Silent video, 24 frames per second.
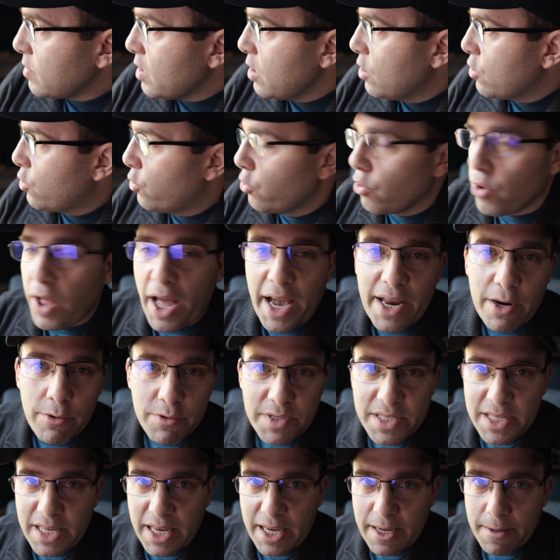cool, I don't
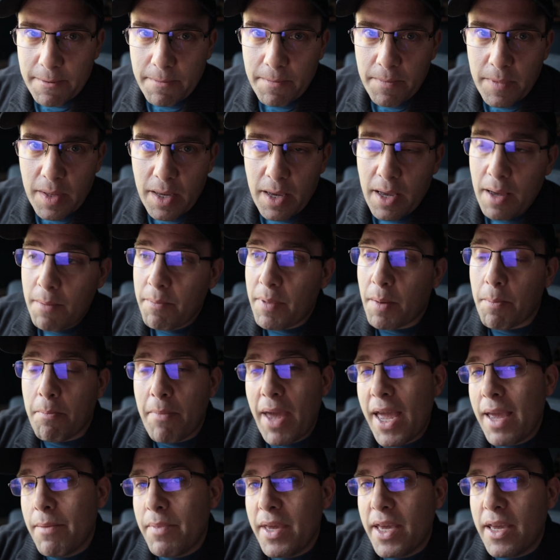see it. But
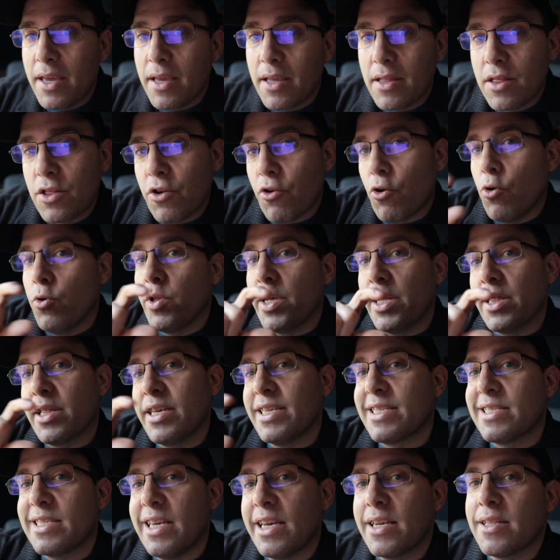maybe they're only
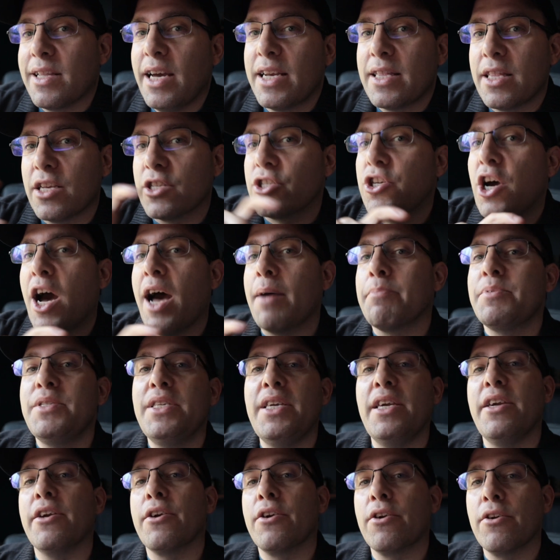listing like the top
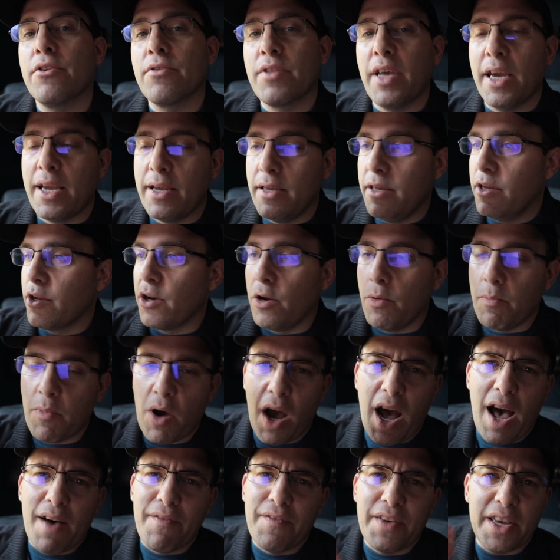tier, like,
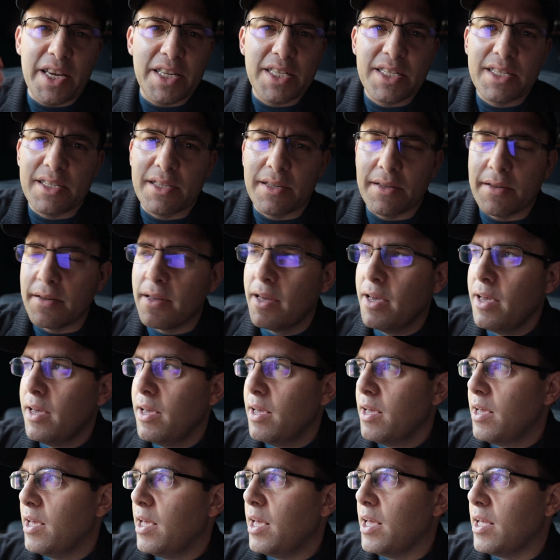Office and
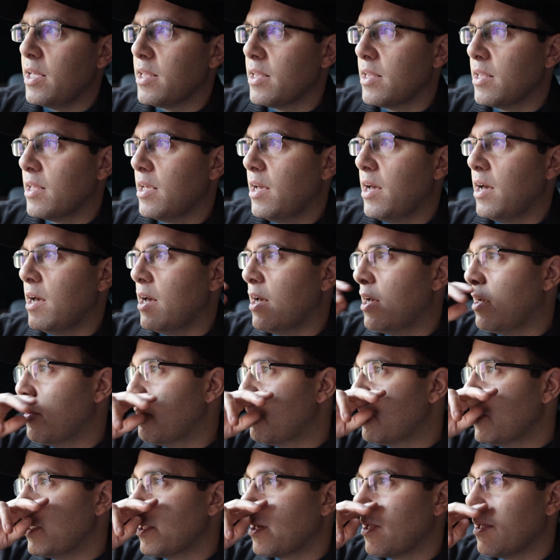and
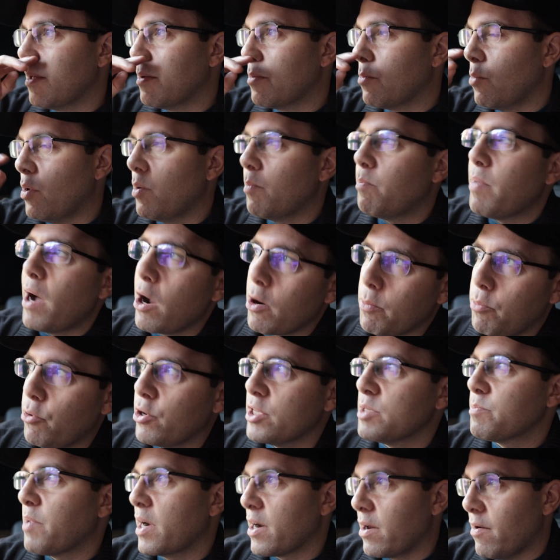well,
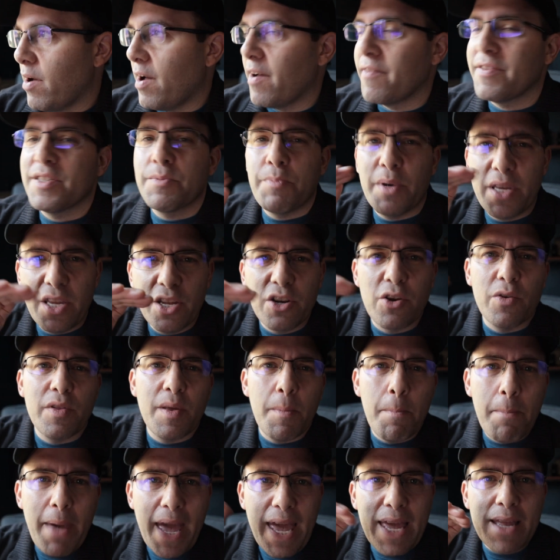PowerPoint's part of Office, but the
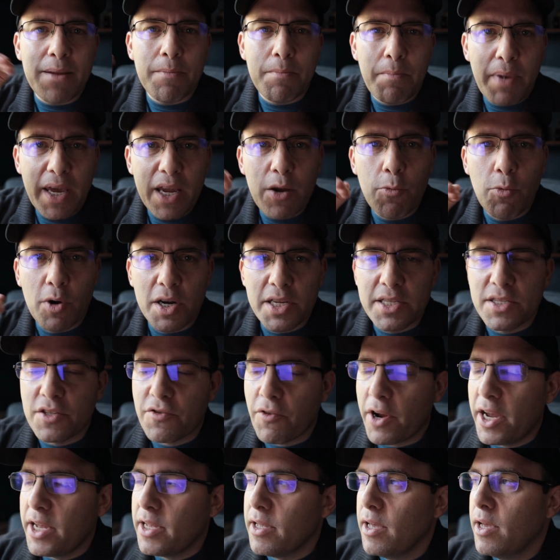main big ones,
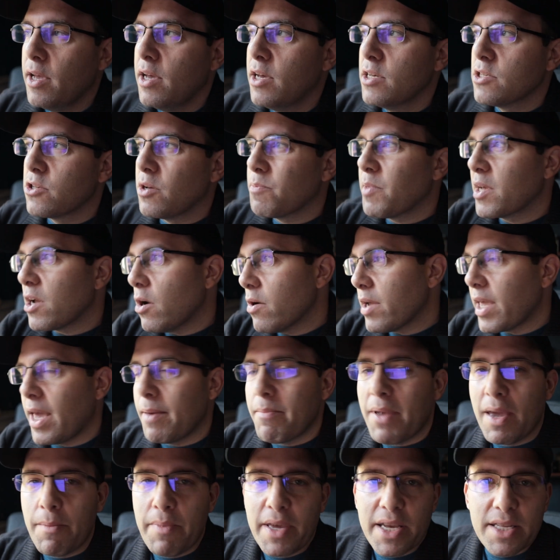right? So I'm like, okay,
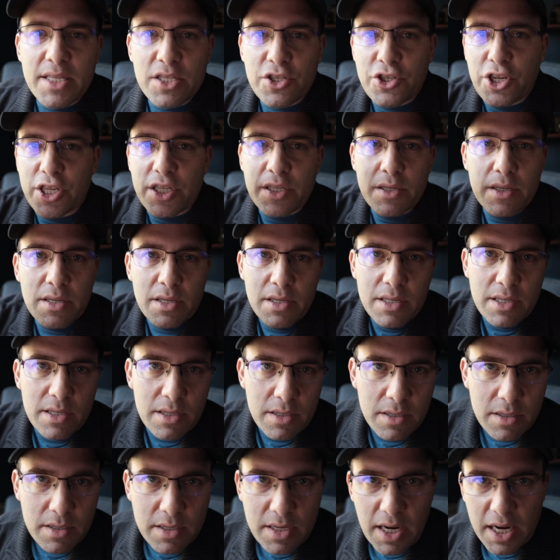maybe it's just
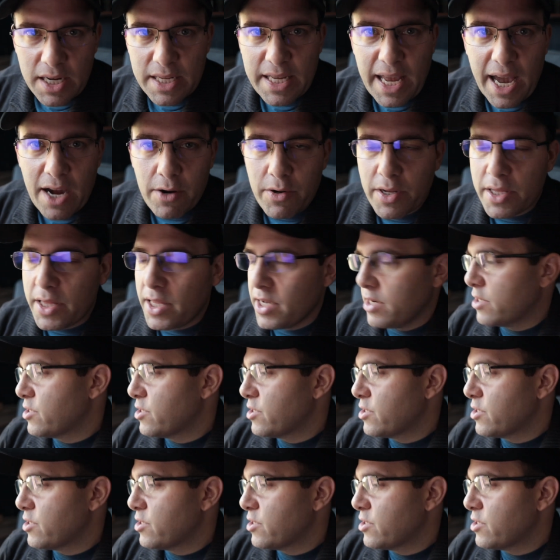dug down in there